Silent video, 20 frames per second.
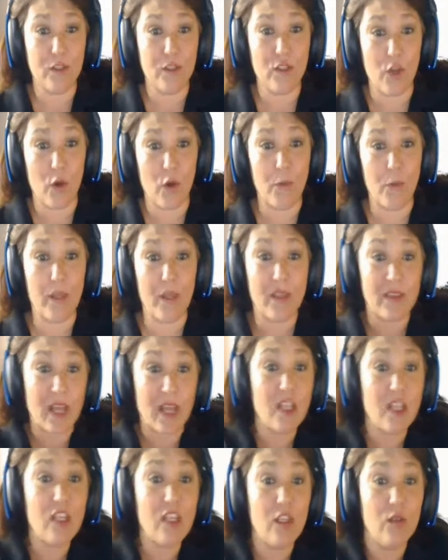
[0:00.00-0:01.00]
So, but
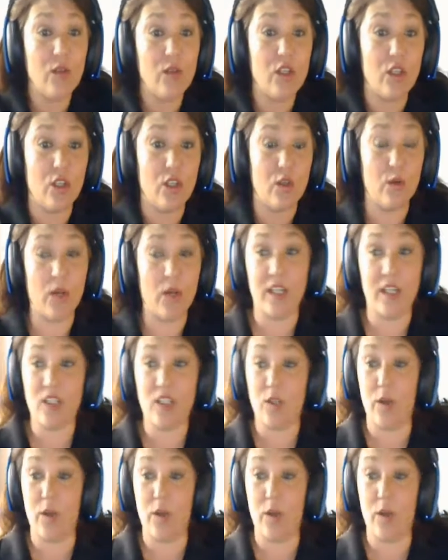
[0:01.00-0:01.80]
thank you to you guys.